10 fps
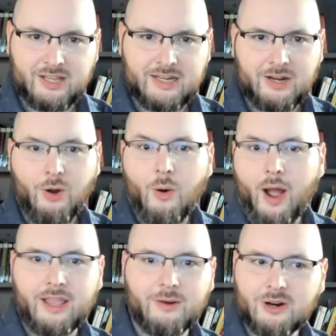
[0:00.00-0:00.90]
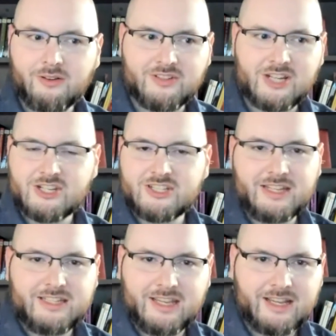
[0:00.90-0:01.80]
And oh, I can work with Chesterton's
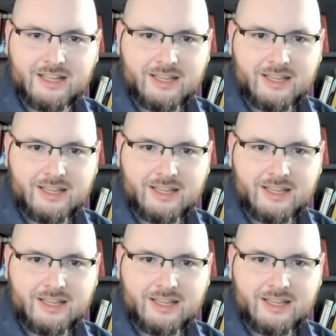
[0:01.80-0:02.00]
idea.